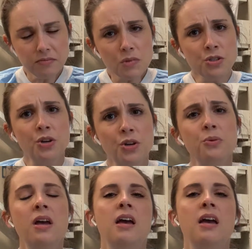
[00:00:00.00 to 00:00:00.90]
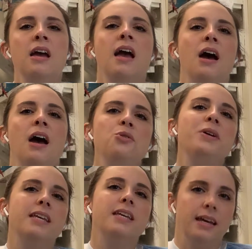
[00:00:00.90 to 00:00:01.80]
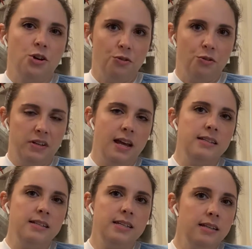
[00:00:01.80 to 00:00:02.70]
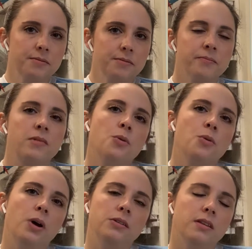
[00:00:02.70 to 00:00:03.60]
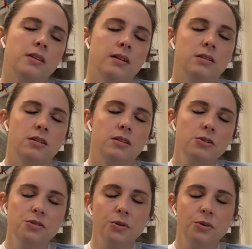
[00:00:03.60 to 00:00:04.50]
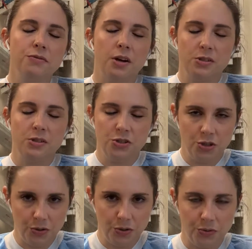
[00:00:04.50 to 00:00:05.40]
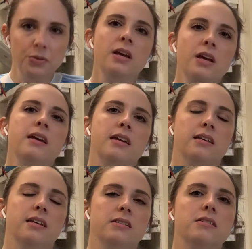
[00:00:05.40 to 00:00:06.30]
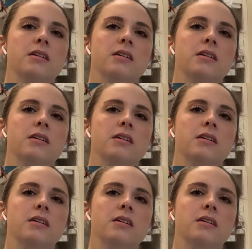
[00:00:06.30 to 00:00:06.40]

So how do we get COVID-19? Well, SARS coronavirus 2 is